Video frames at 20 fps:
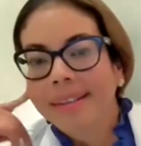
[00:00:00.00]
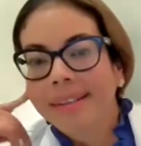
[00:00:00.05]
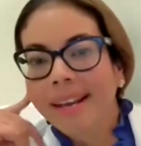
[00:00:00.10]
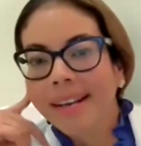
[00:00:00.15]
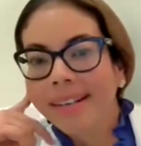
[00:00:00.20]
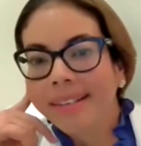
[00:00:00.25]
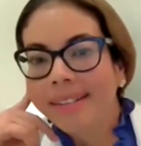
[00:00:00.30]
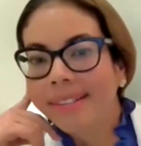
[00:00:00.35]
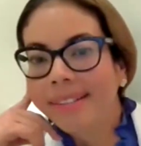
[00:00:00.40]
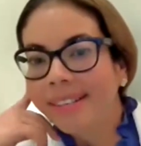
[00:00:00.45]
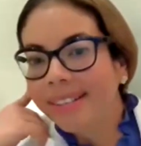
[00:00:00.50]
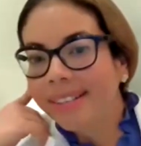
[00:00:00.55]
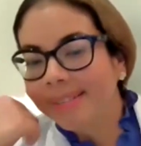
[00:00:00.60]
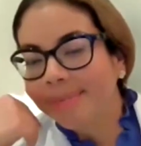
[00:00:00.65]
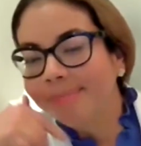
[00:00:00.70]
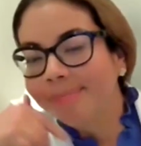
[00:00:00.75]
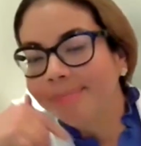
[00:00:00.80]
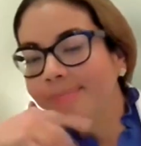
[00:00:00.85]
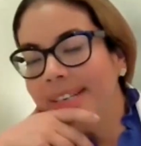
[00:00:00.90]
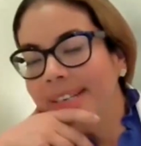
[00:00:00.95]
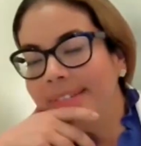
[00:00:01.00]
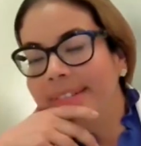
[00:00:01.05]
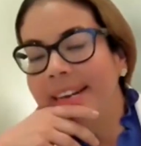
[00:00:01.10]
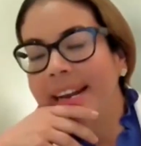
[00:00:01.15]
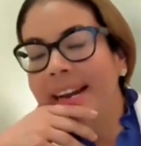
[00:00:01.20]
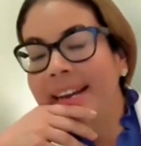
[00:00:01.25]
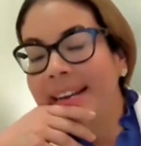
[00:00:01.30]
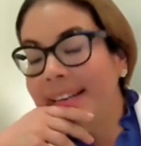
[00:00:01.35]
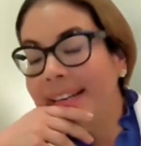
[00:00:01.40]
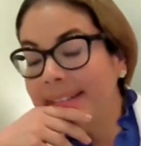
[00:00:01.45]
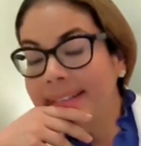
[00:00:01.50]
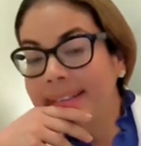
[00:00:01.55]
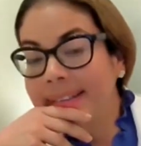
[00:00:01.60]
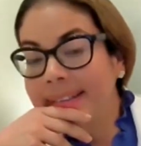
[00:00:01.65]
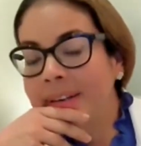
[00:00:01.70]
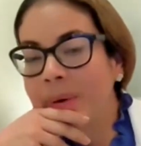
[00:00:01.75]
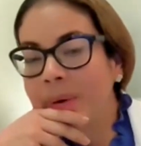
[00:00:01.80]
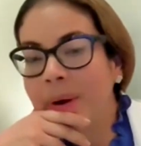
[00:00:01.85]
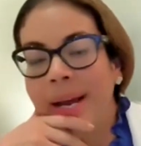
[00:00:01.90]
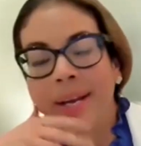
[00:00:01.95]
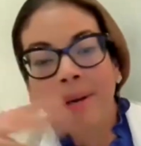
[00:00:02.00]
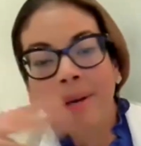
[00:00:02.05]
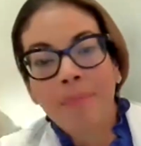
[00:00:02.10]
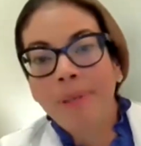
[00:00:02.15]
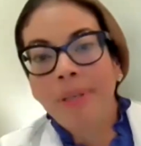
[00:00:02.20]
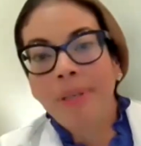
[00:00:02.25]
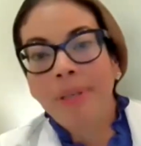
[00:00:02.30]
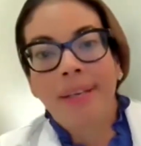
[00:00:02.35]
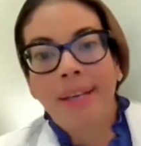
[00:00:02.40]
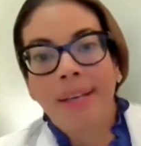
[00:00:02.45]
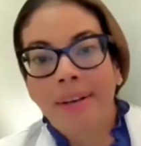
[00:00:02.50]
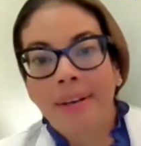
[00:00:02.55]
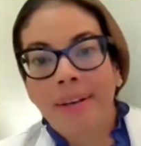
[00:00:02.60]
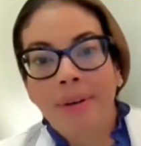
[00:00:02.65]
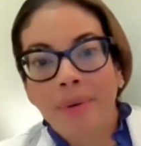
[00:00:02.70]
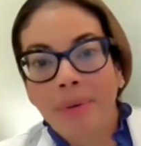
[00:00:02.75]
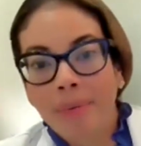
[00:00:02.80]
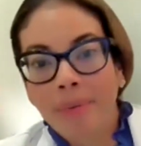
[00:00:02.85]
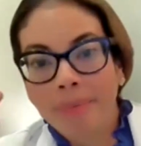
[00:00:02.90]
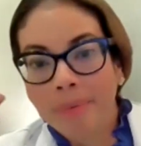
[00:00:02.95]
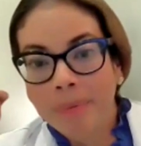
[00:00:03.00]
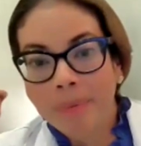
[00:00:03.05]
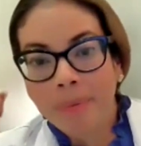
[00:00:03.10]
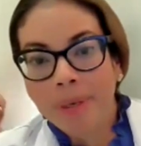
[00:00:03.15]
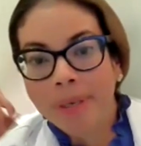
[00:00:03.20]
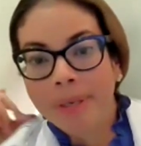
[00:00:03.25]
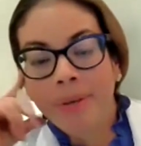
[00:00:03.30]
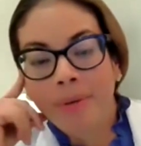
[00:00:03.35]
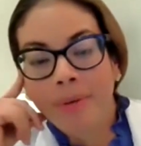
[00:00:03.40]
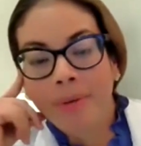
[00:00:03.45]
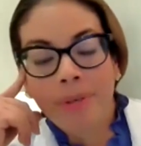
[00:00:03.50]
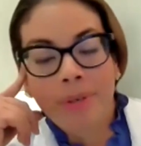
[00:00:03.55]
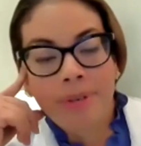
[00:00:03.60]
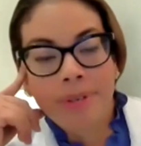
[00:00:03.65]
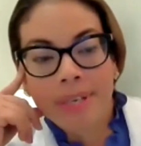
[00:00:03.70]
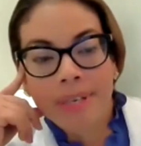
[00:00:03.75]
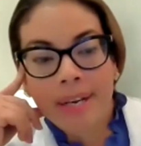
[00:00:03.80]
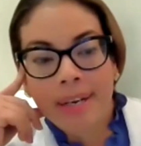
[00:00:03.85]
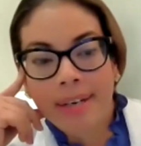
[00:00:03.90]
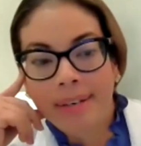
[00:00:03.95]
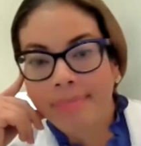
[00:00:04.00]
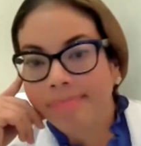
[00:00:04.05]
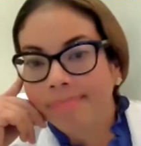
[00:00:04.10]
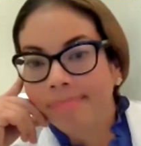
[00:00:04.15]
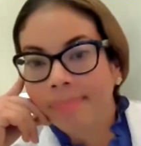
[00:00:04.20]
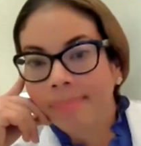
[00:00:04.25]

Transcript: Thanks, David. I completely echo what you just said,